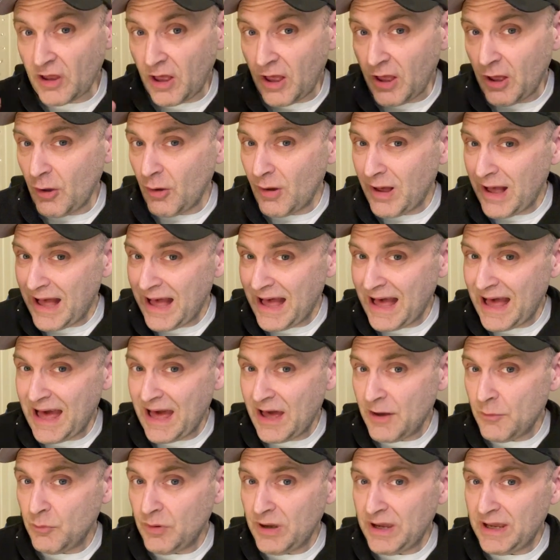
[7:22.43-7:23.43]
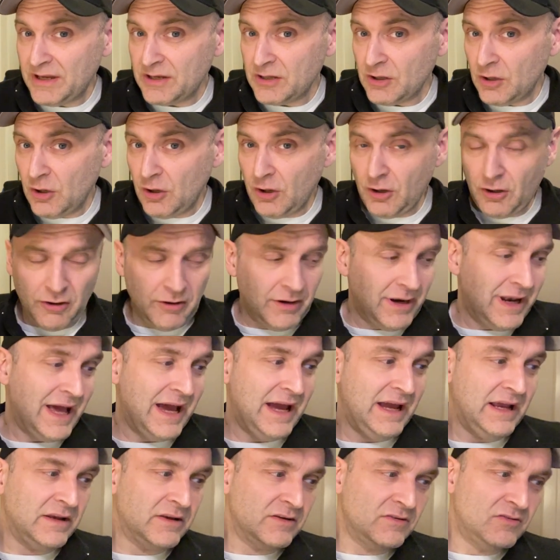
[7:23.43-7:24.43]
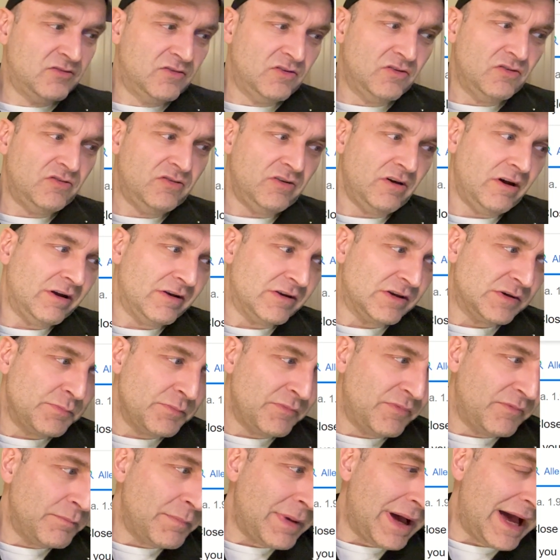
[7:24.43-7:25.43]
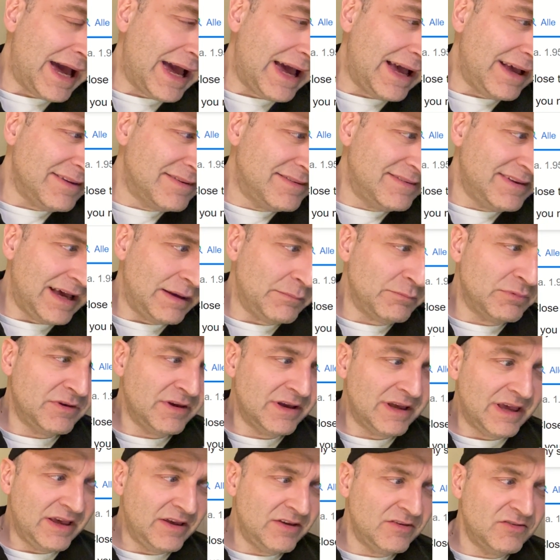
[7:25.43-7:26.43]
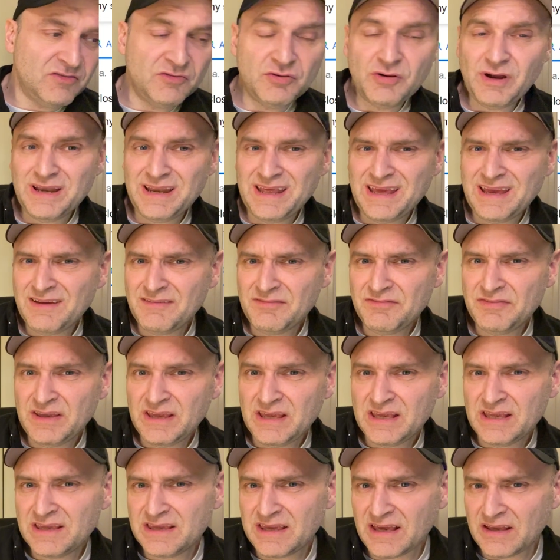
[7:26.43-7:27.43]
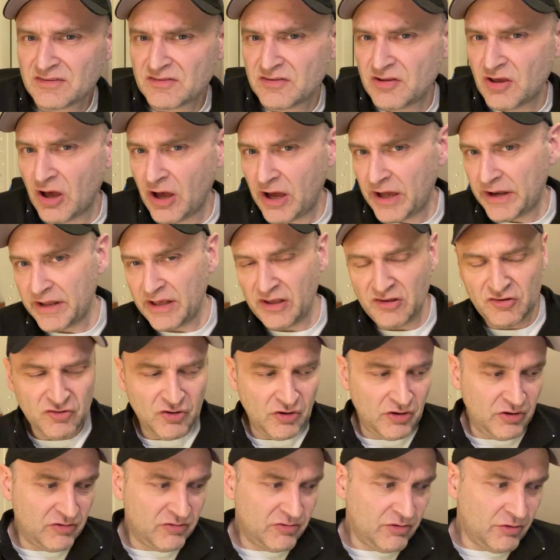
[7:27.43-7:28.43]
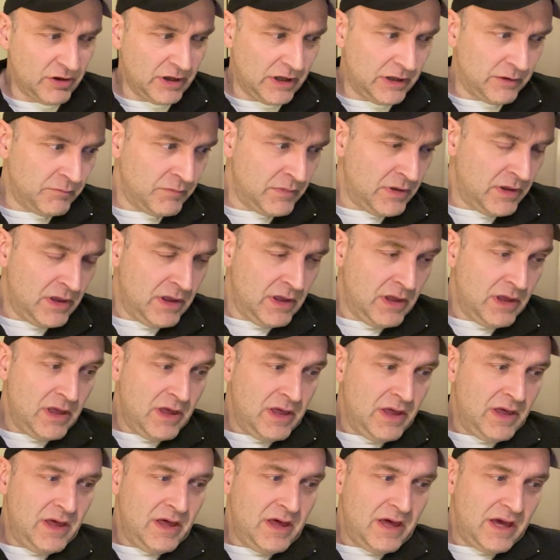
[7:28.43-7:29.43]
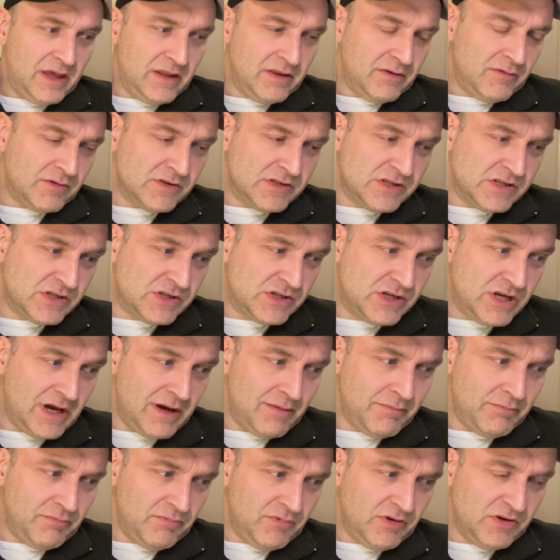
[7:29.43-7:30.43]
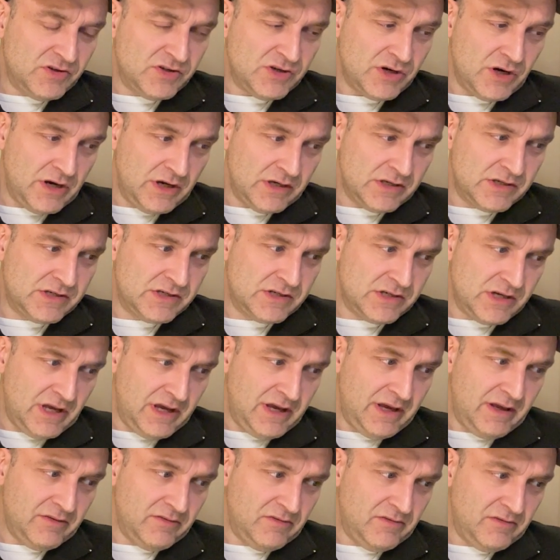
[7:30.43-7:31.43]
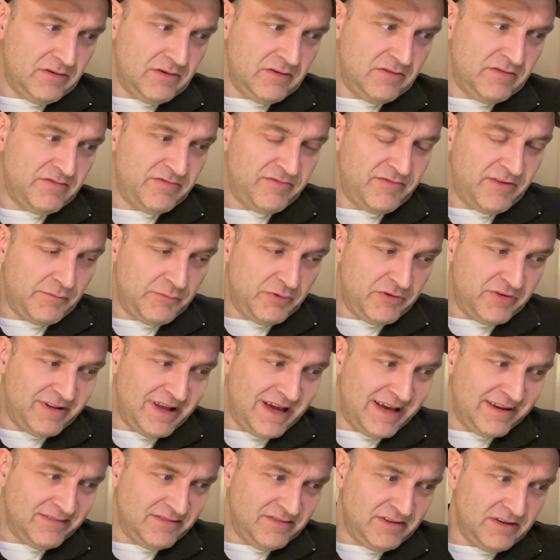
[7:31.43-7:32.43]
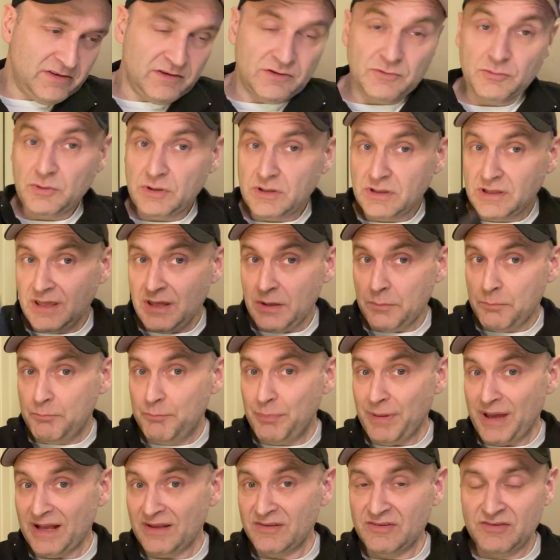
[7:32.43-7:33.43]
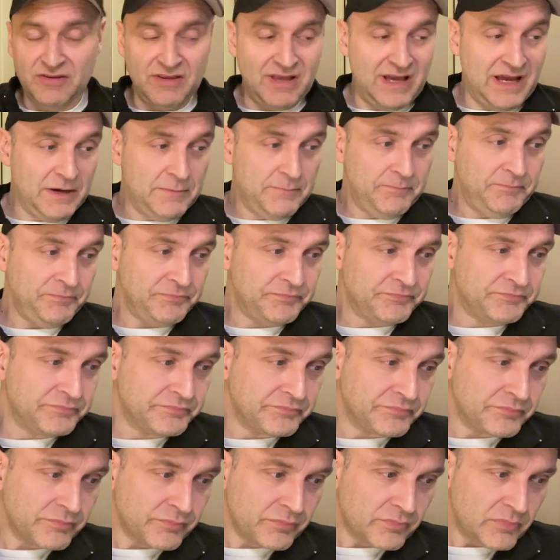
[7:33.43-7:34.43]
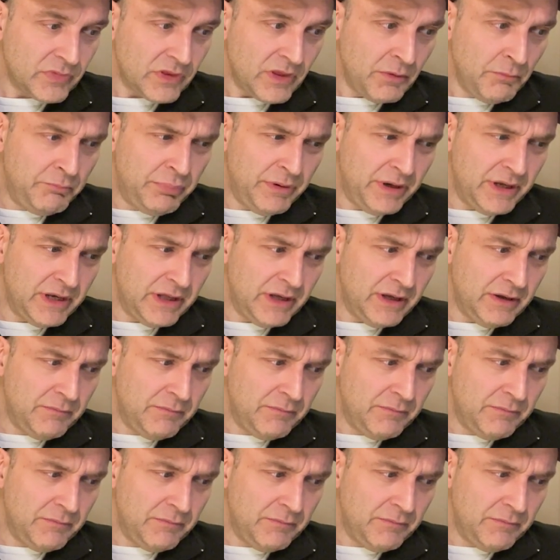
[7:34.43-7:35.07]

I went online to search my Samsung S20 FE gets hot. I searched, okay. And there was a top research answers from /digit. We'll get back to that. But